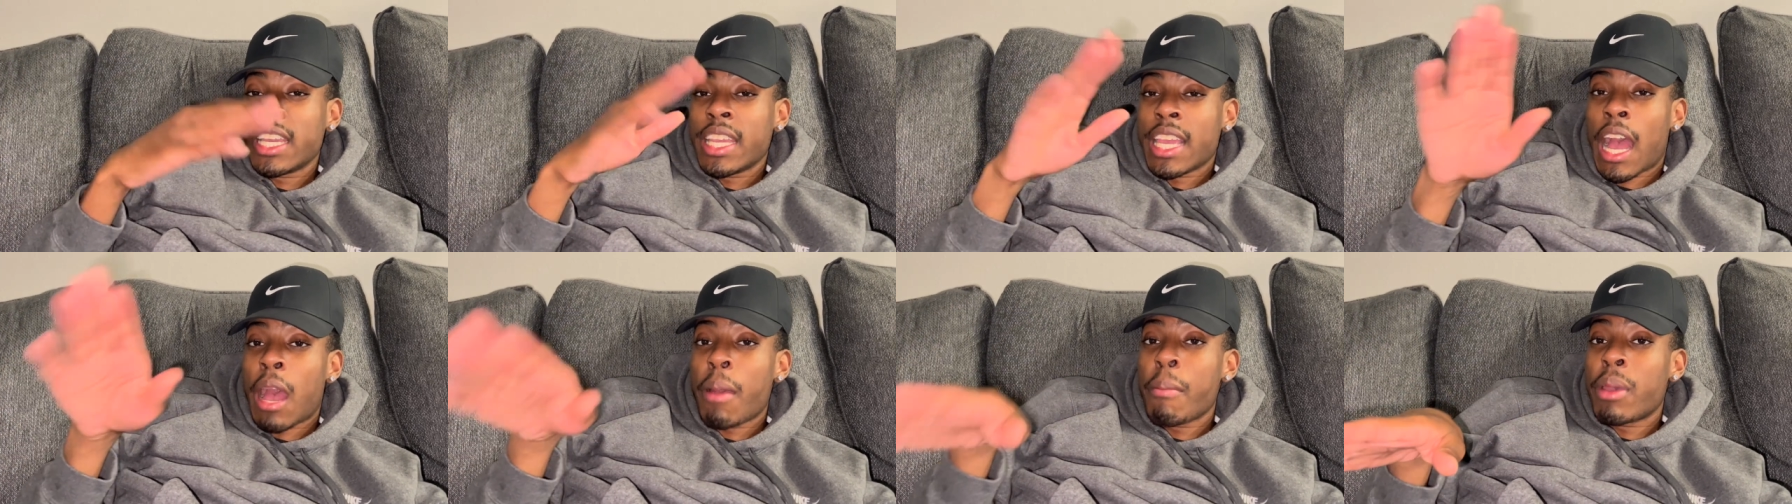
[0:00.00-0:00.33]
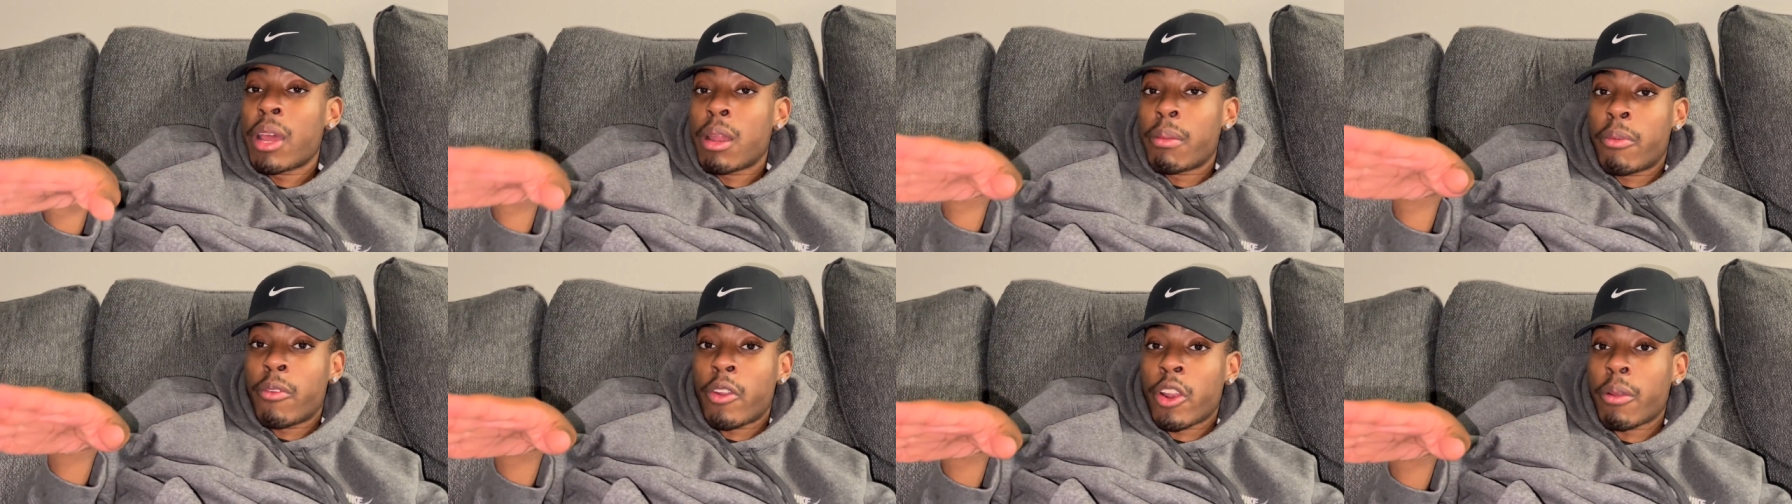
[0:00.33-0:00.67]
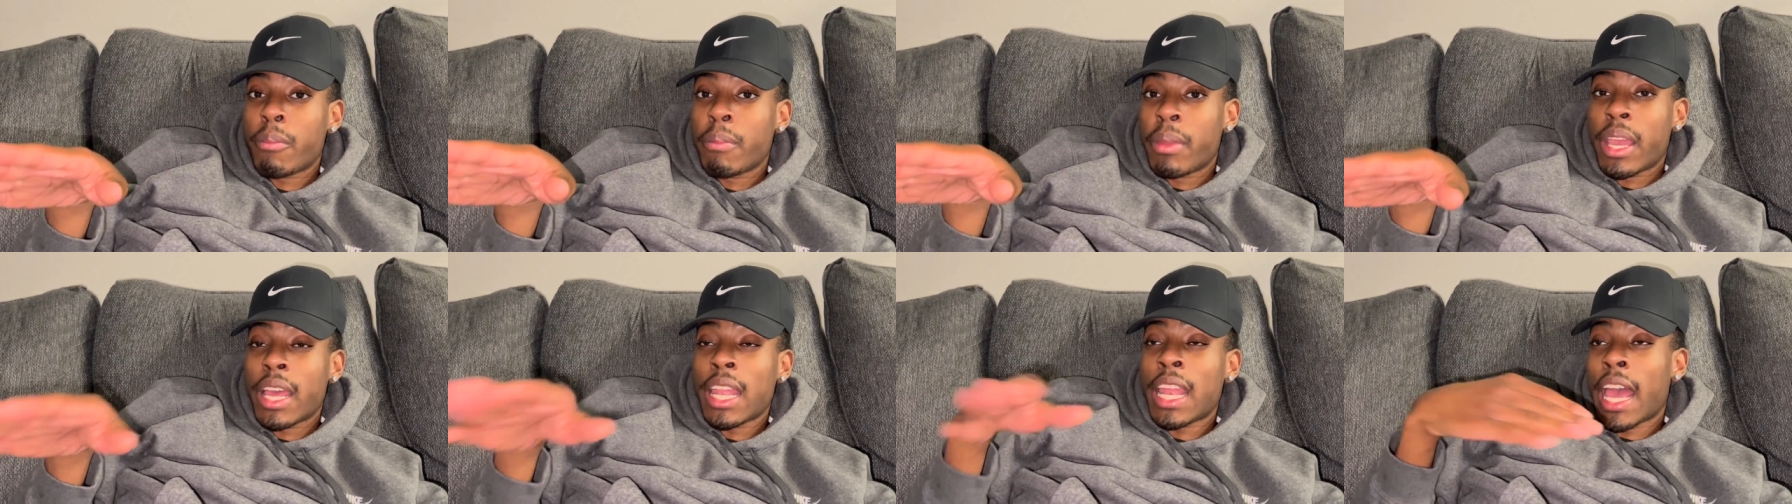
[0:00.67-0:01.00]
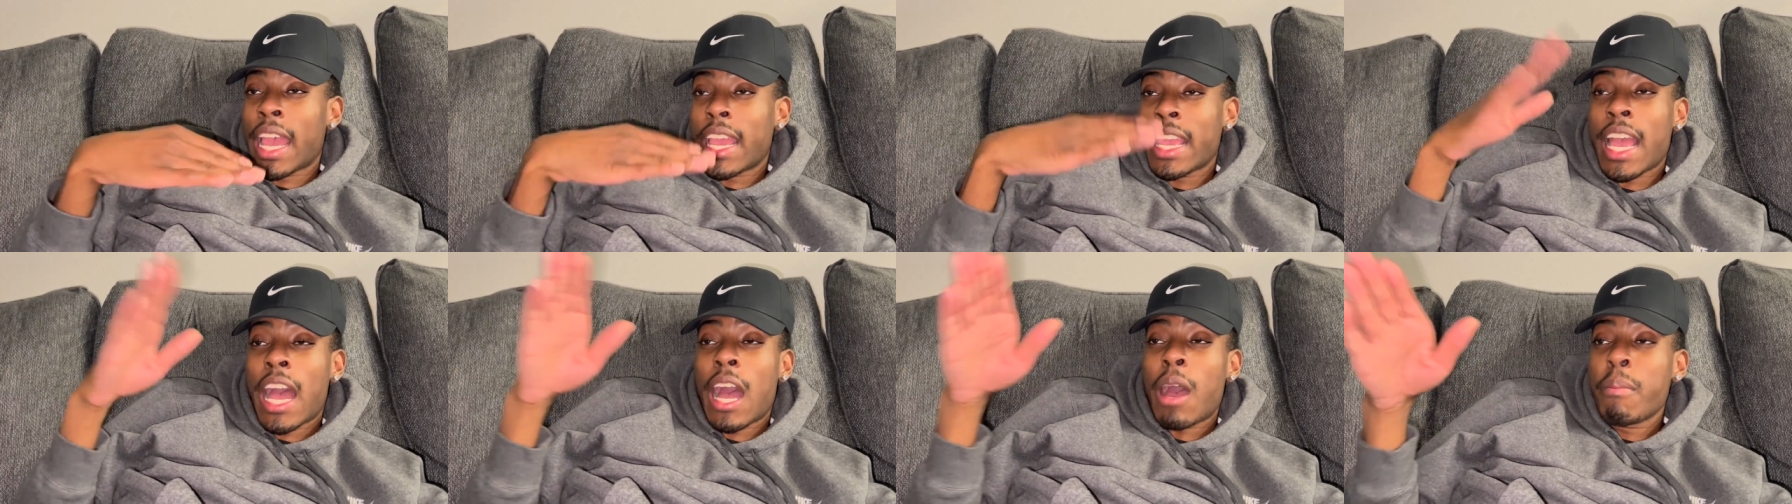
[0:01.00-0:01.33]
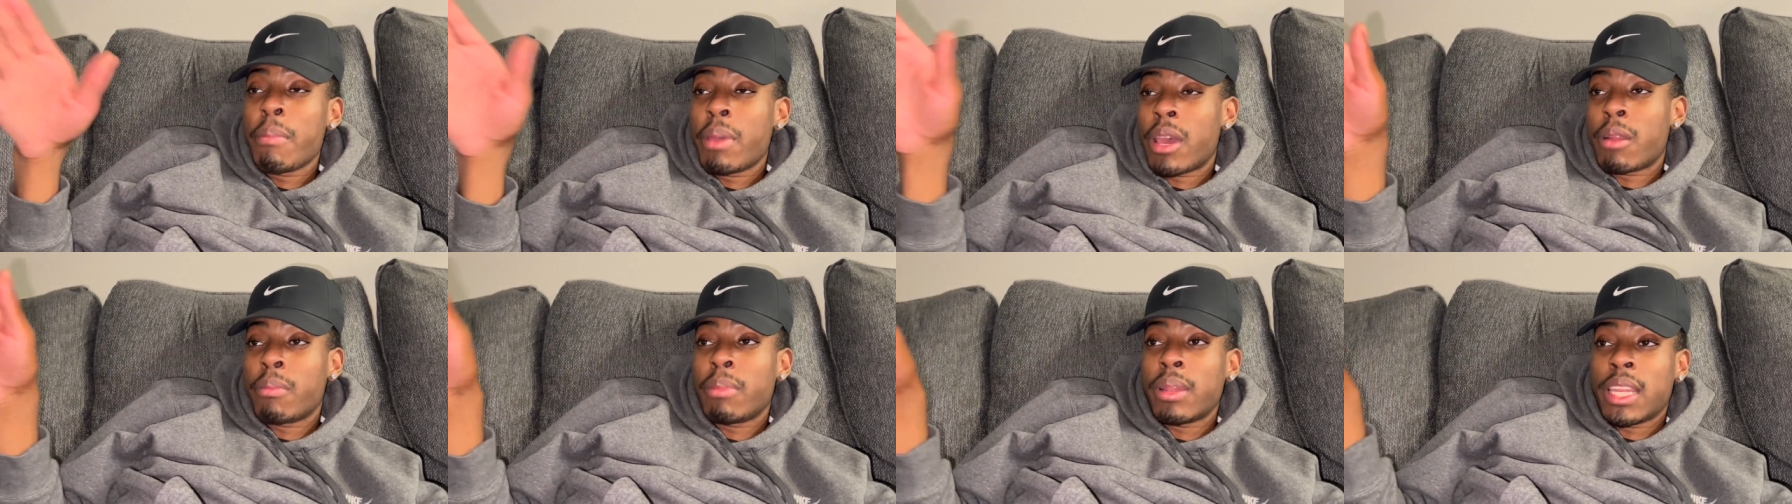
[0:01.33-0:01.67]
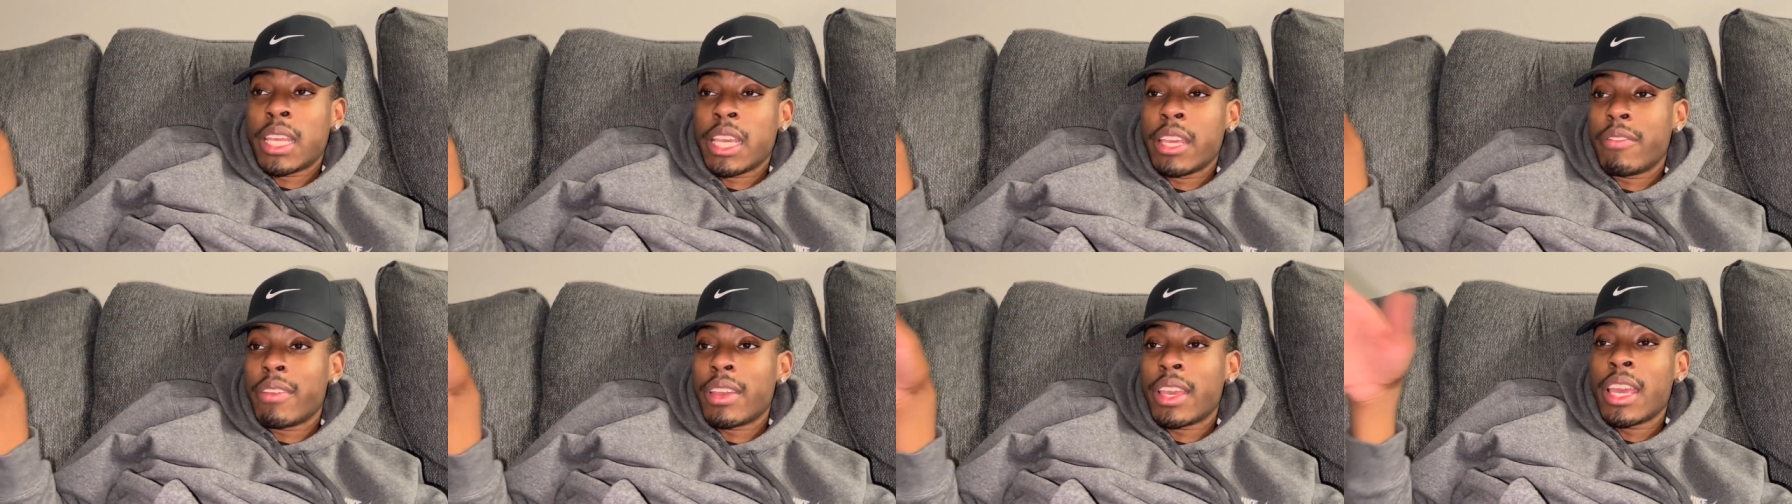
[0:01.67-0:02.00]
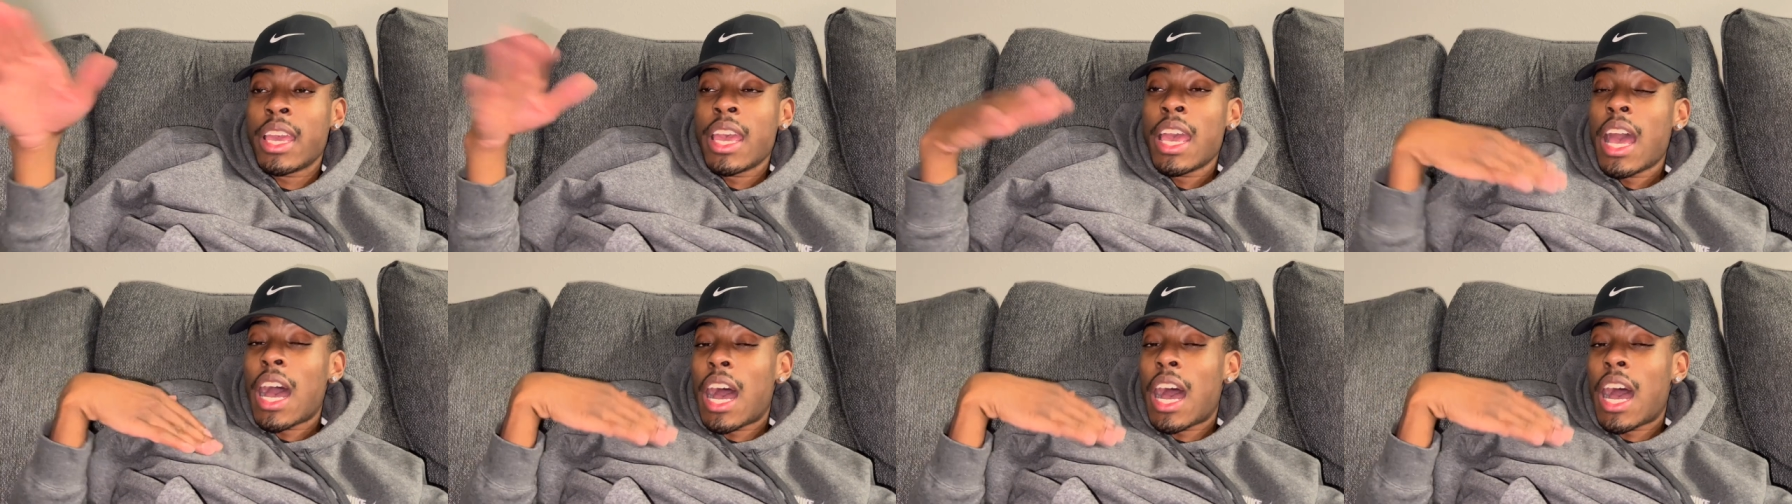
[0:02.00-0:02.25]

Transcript: y'all better recommend like y'all better believe it.